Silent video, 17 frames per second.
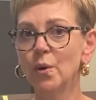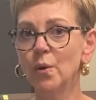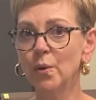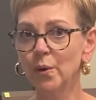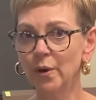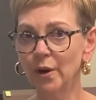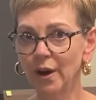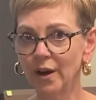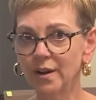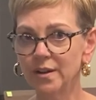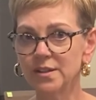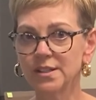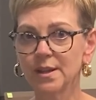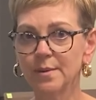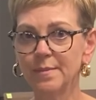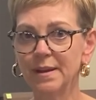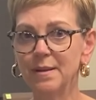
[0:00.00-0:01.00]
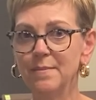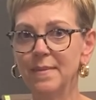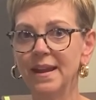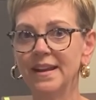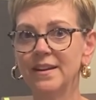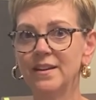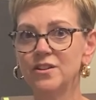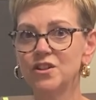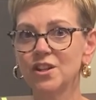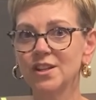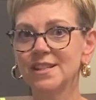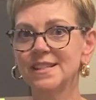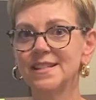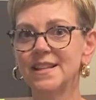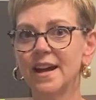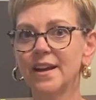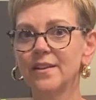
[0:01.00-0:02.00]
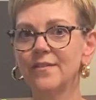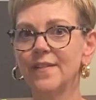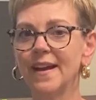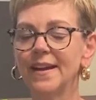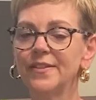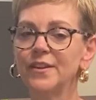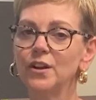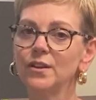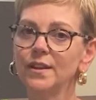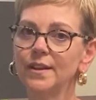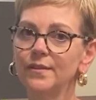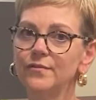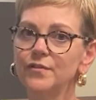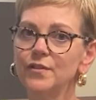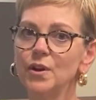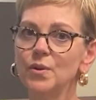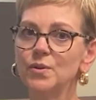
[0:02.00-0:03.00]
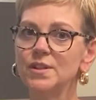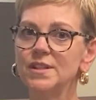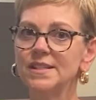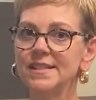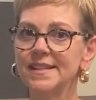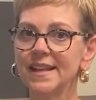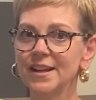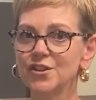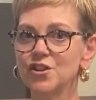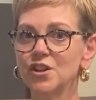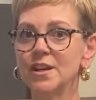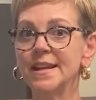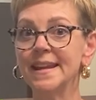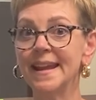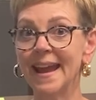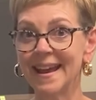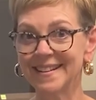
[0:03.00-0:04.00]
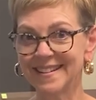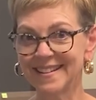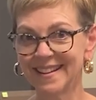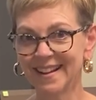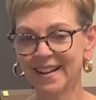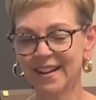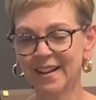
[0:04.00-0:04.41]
Or somebody may just not have had their lymph node dissection yet.